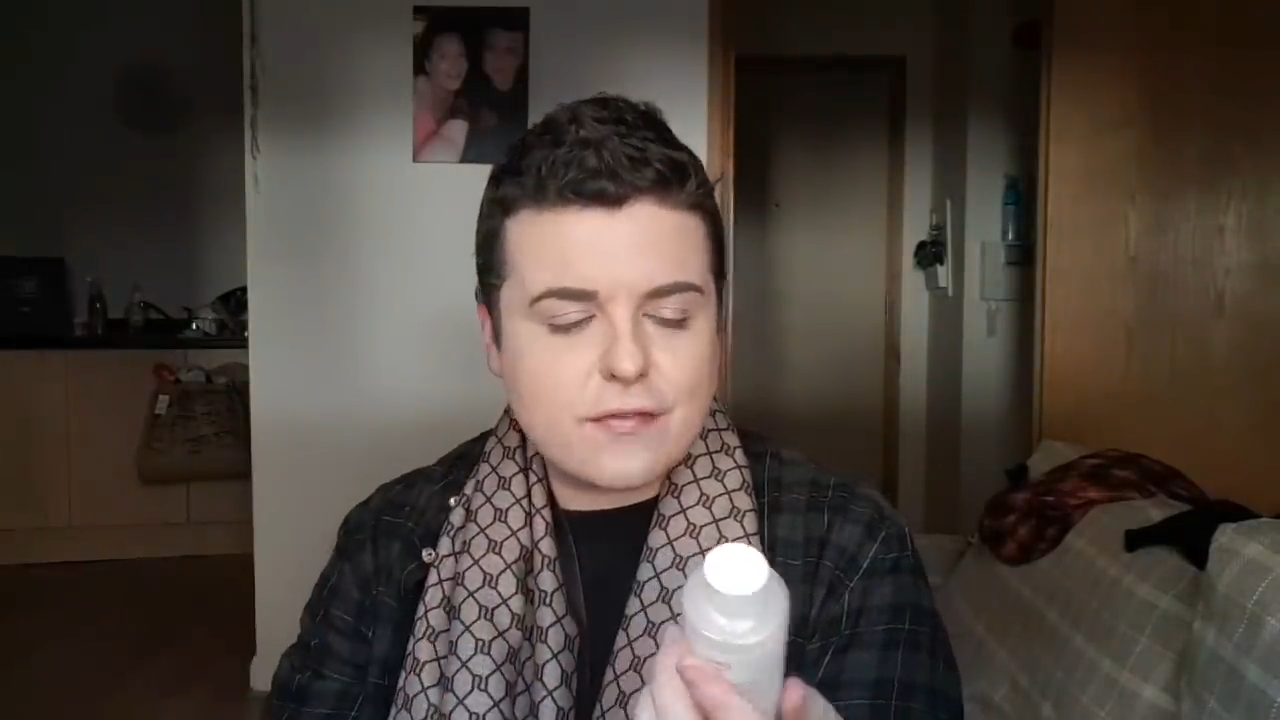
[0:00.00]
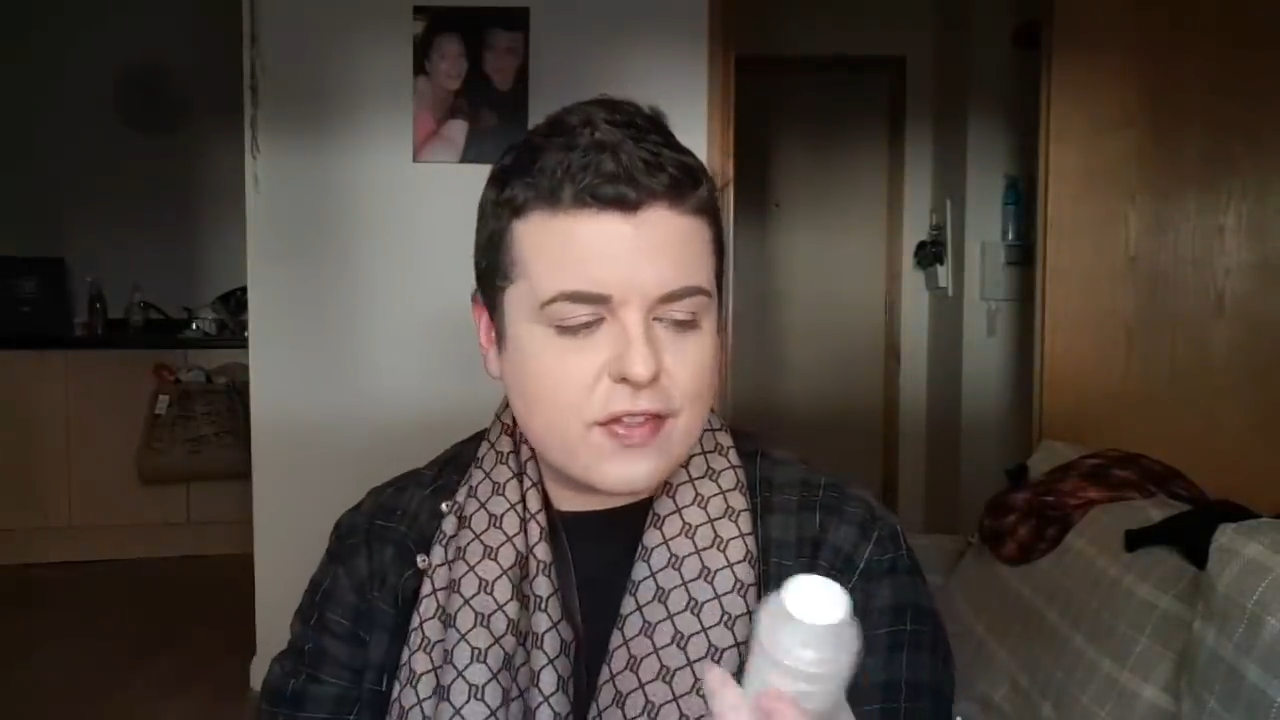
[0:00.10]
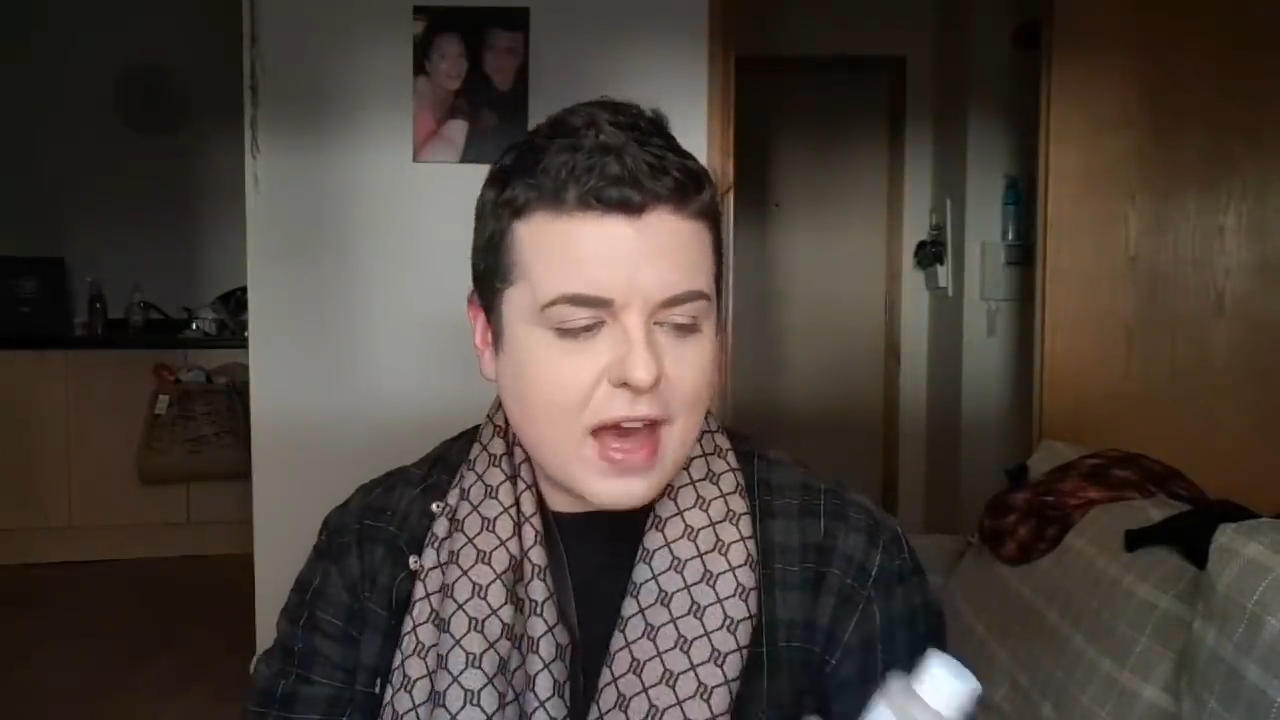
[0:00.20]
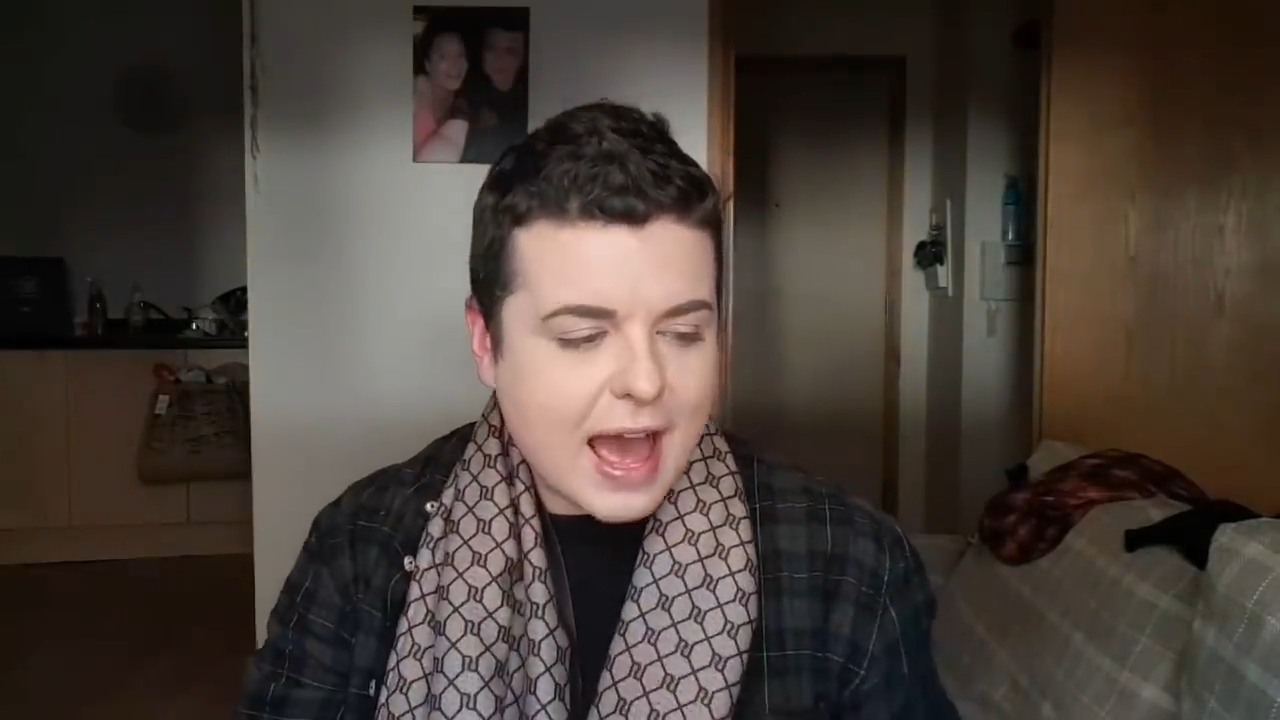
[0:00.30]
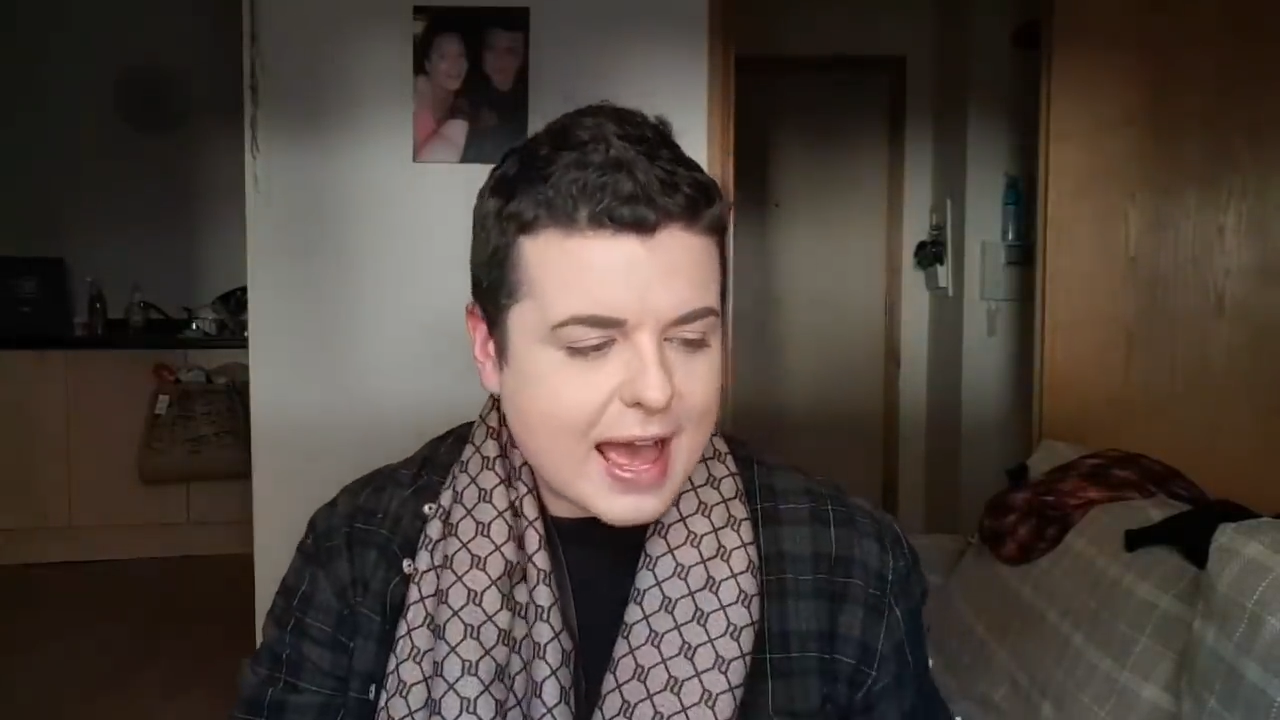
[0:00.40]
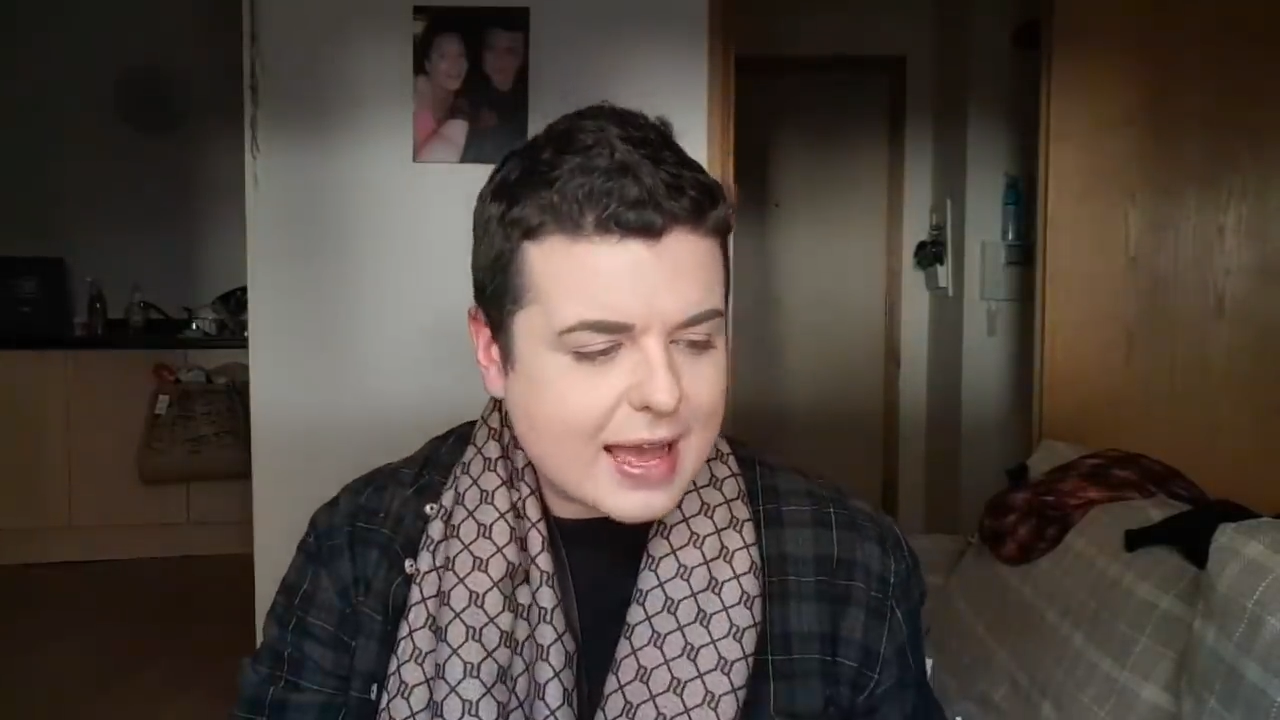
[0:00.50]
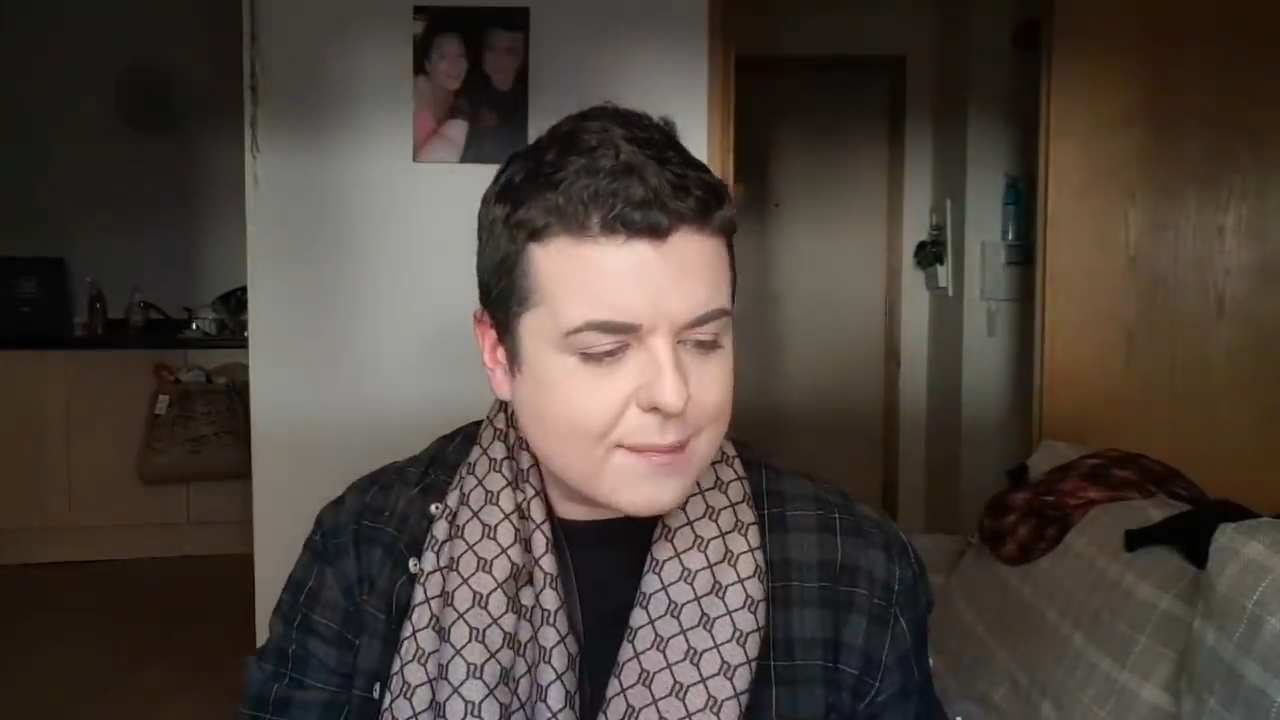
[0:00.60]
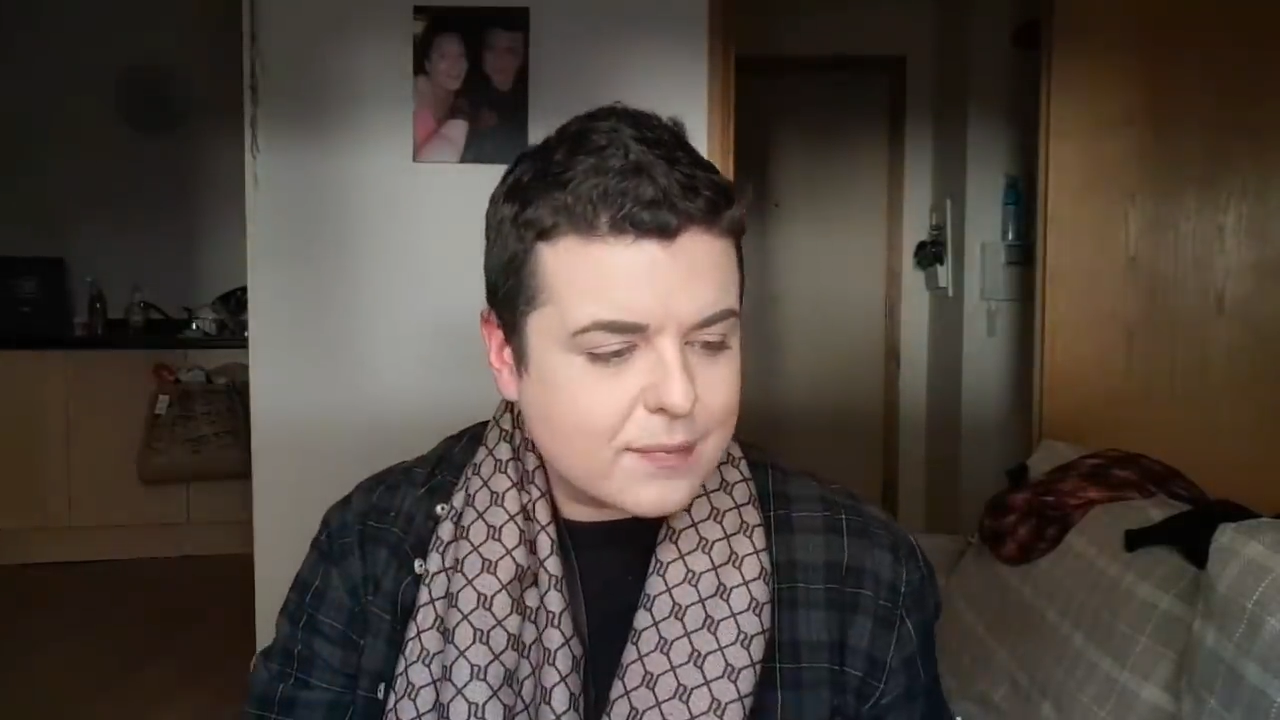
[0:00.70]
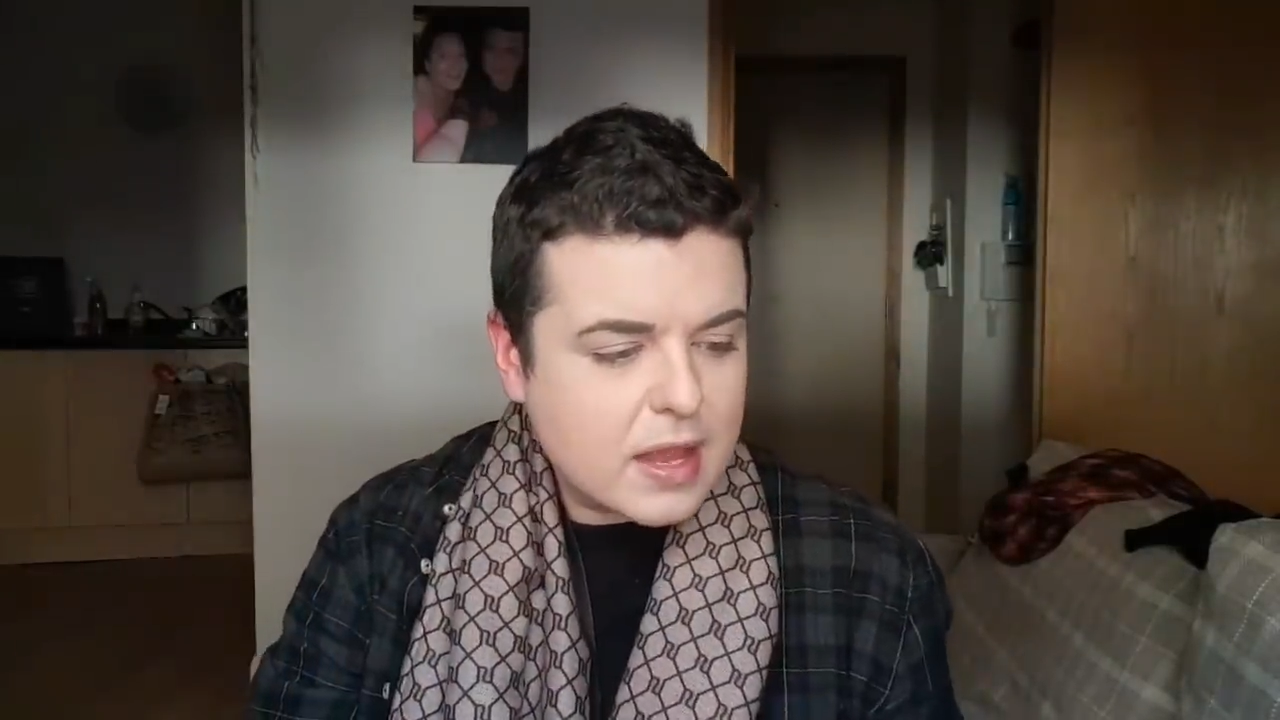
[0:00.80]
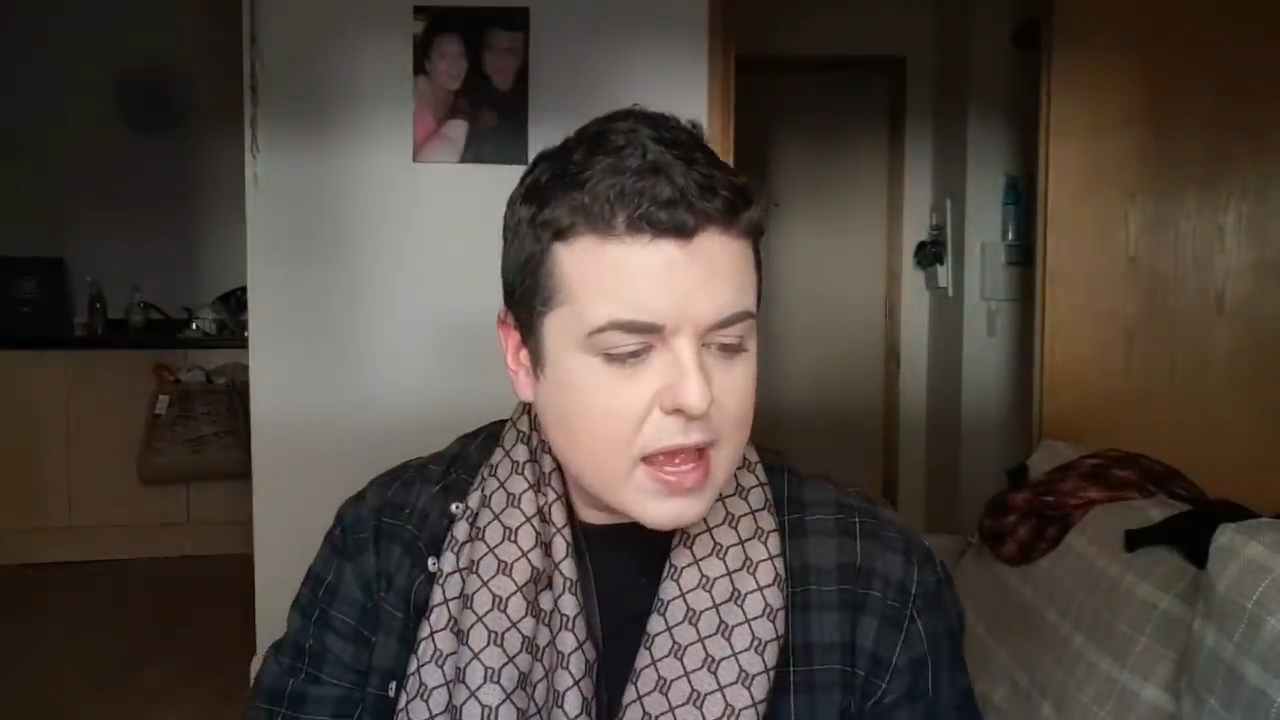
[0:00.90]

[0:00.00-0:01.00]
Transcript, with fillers: for that.